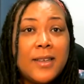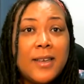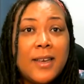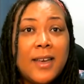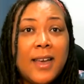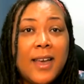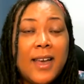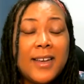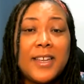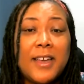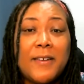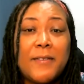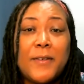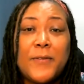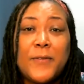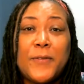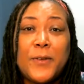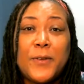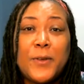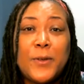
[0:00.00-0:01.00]
Actually, I have a
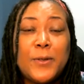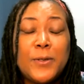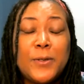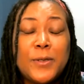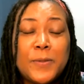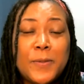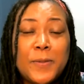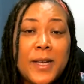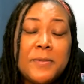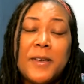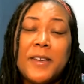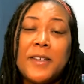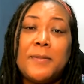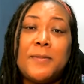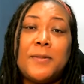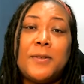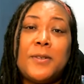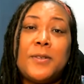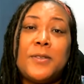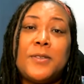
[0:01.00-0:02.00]
few spots
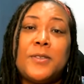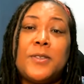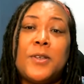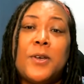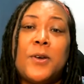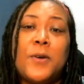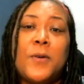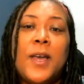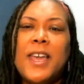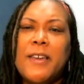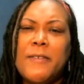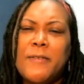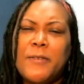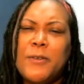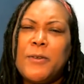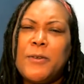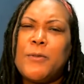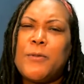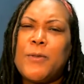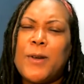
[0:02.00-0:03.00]
available. So if
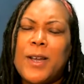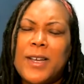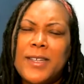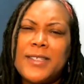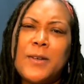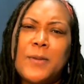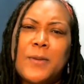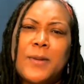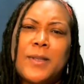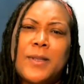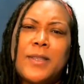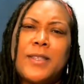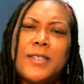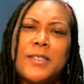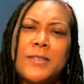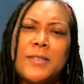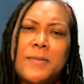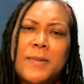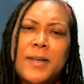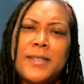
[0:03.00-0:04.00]
you resonate with this
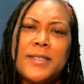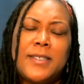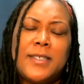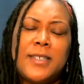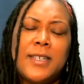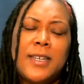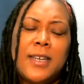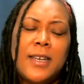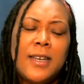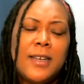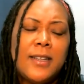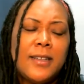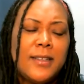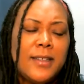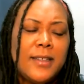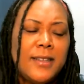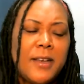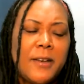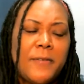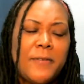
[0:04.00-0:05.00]
message,
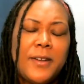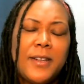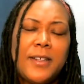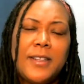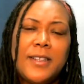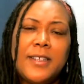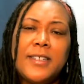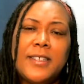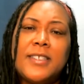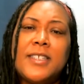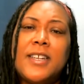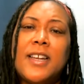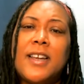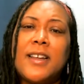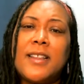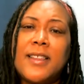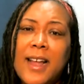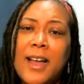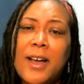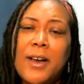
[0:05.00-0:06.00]
then definitely check
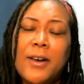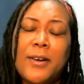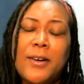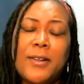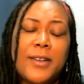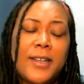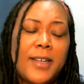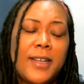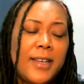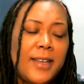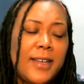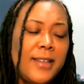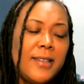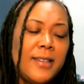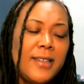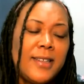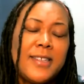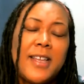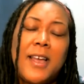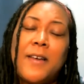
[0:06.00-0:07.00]
that out and let's